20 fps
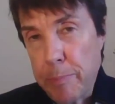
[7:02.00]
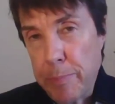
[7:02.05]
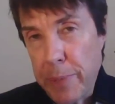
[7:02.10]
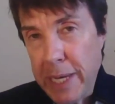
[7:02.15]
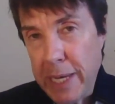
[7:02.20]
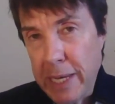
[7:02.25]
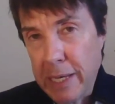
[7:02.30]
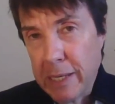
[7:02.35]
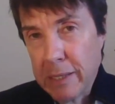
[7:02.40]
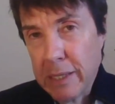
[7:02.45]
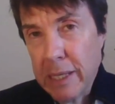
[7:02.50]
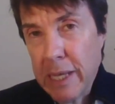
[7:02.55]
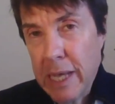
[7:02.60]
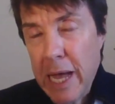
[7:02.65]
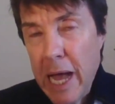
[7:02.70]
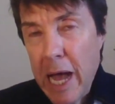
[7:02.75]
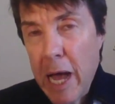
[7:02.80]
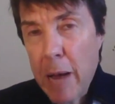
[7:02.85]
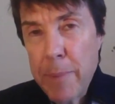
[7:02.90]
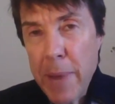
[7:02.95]
appeal
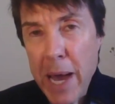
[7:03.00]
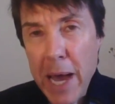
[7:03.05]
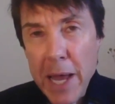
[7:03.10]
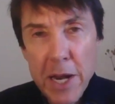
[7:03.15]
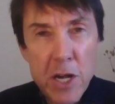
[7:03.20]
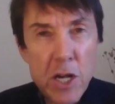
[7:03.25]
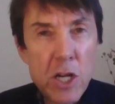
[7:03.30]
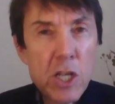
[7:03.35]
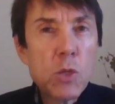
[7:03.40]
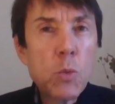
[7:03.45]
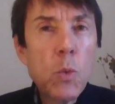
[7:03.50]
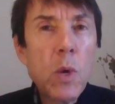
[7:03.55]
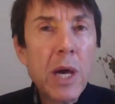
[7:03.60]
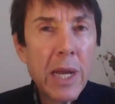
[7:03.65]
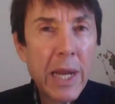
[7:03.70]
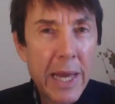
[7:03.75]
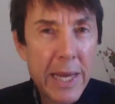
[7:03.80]
about it as well.